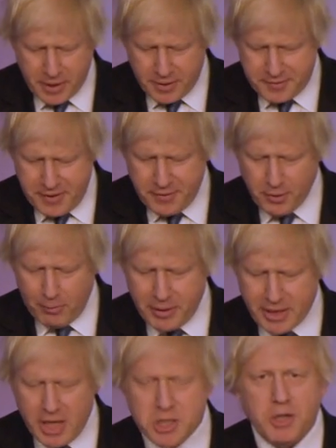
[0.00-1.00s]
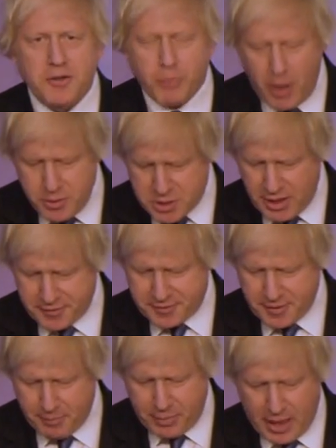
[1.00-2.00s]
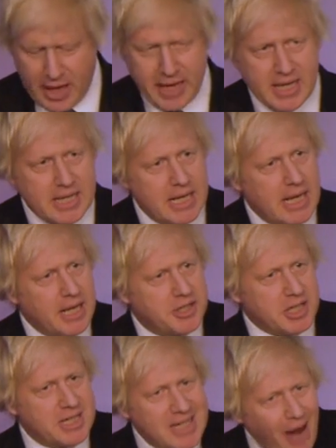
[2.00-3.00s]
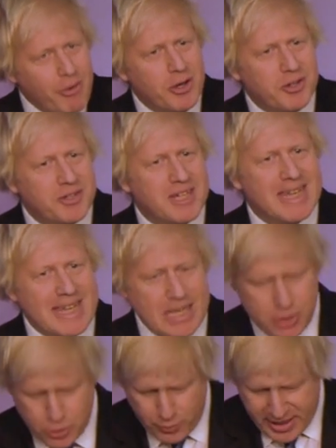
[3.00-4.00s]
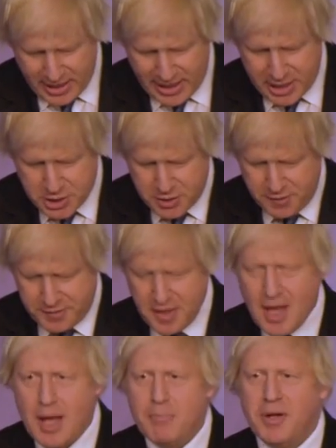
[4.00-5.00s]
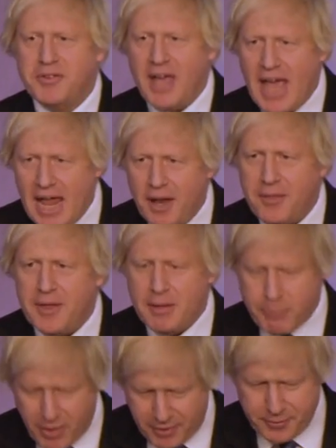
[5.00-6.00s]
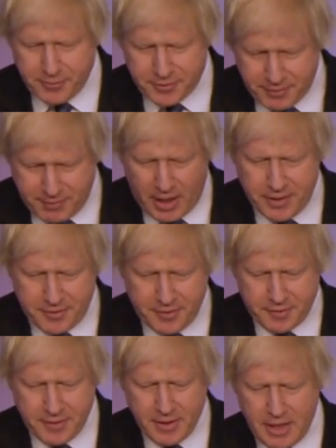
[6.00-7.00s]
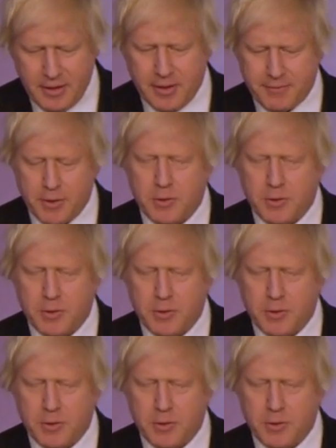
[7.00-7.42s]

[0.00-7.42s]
Because these obligations won't just apply to current EU regulations, but to anything Brussels devises in the